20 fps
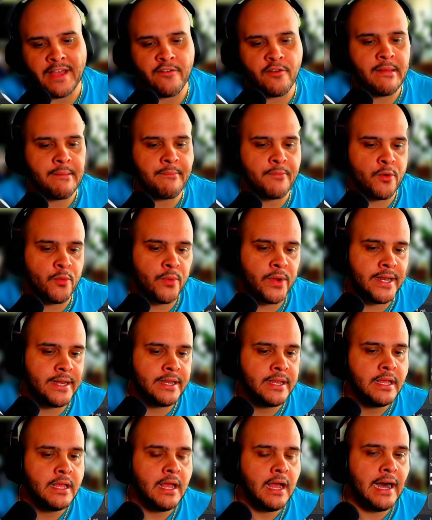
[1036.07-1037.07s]
I remember
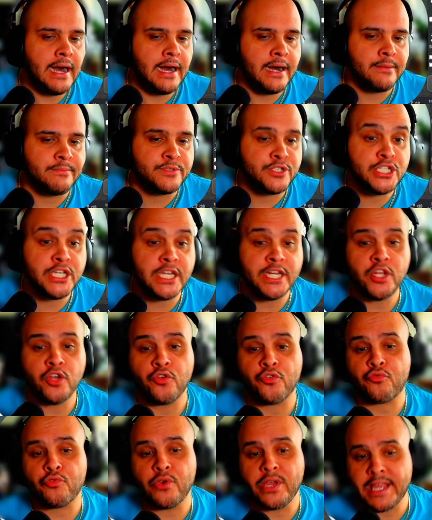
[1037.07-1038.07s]
when
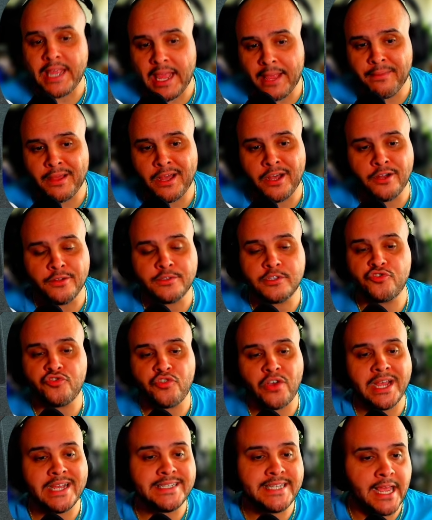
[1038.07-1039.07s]
GDO3 came out,
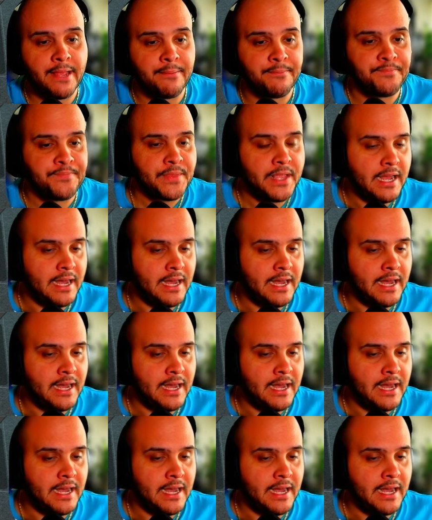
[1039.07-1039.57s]
Trans Am